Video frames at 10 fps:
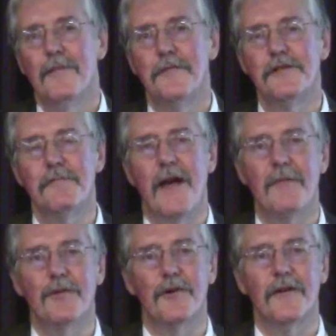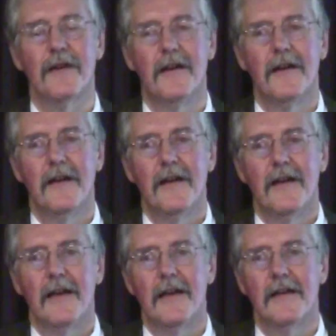published a paper
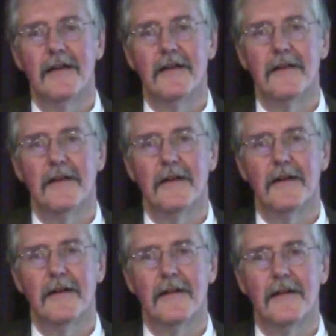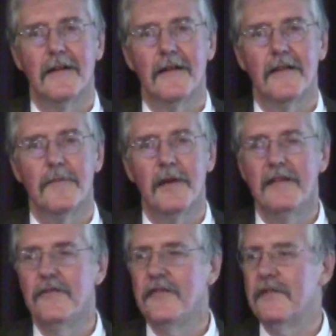in the
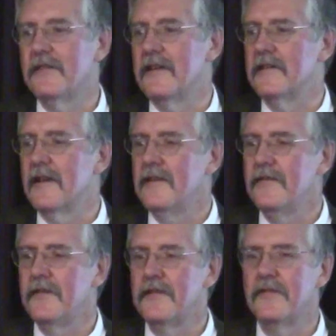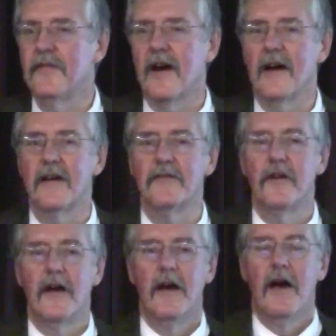mid-50s, 1955,
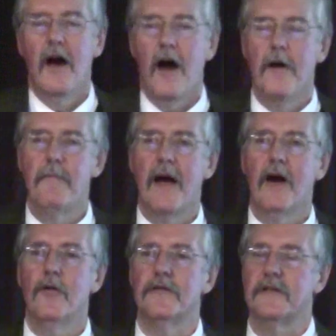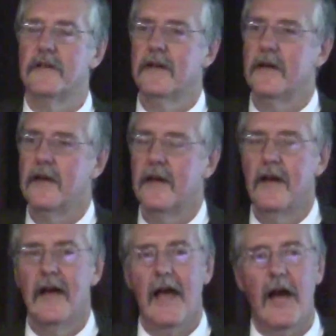about
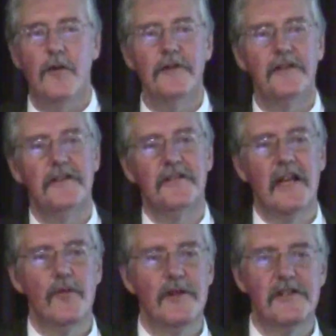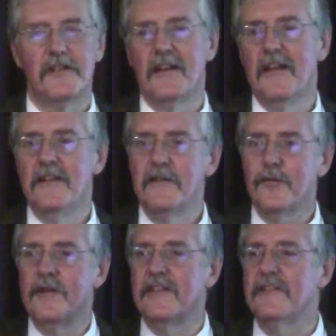how to distinguish
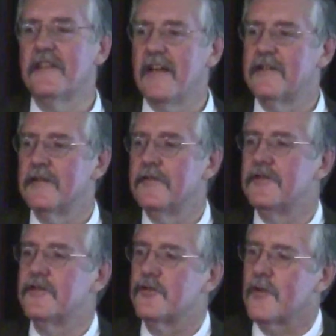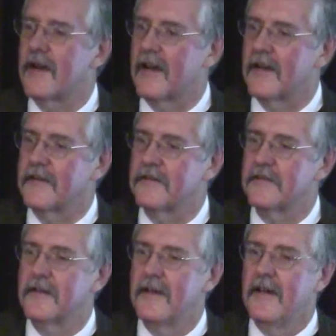different sets of
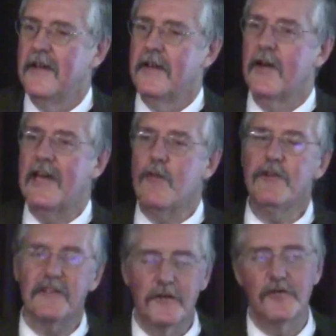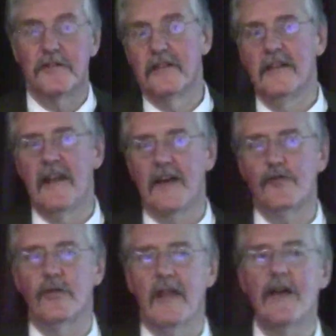strings. Now, he was interested in
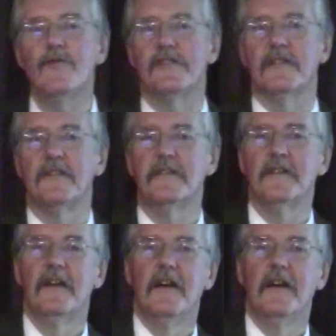natural languages